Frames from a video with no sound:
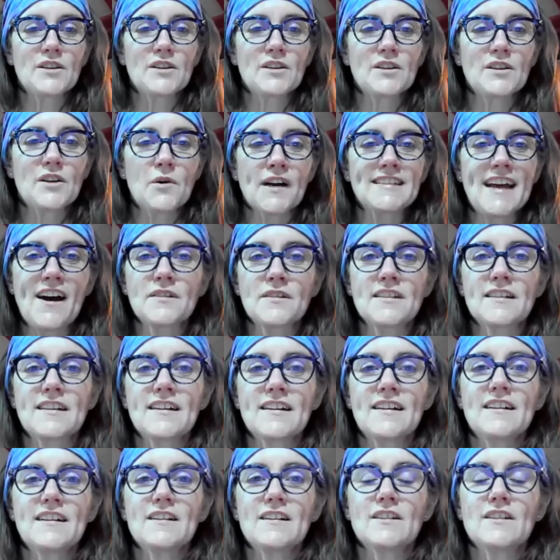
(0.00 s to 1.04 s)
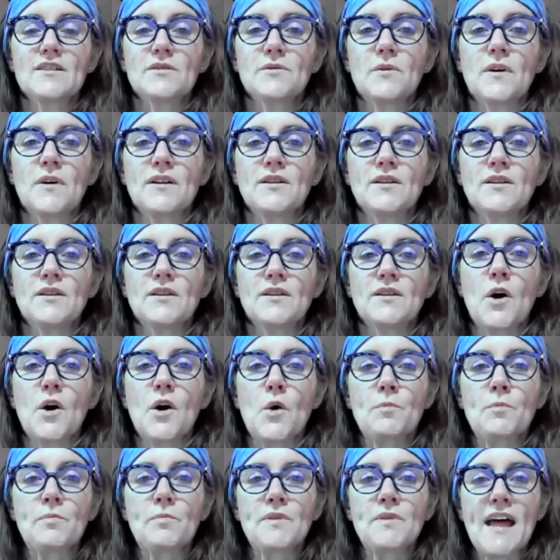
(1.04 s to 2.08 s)
lowering down
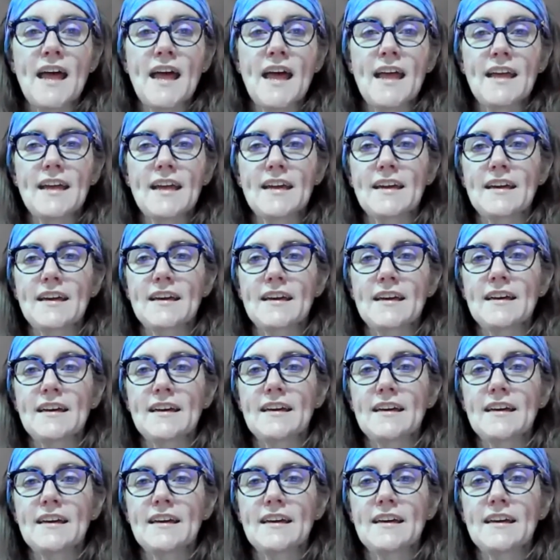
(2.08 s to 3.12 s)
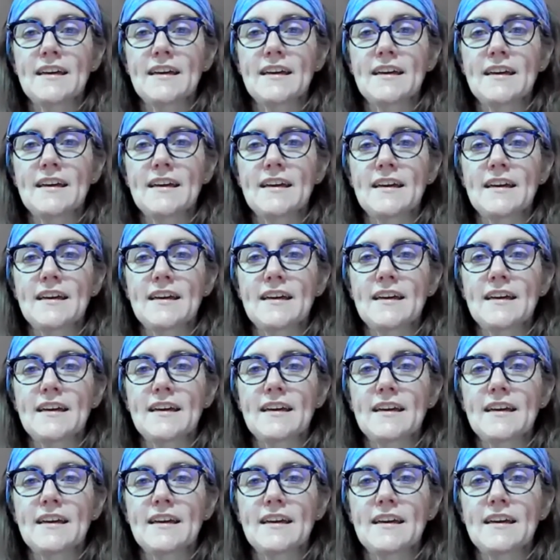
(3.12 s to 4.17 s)
to a low
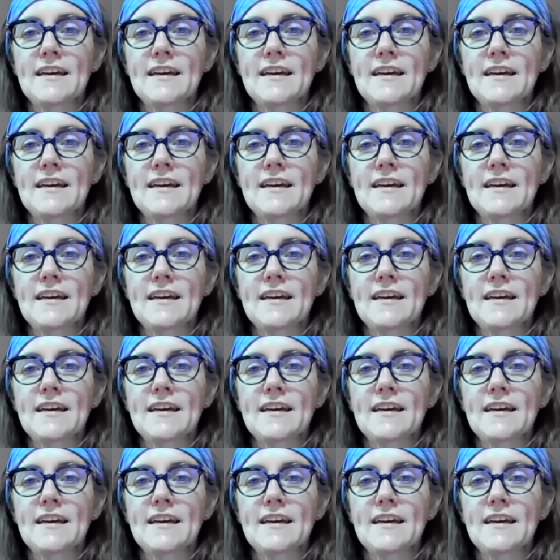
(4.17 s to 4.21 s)
plank,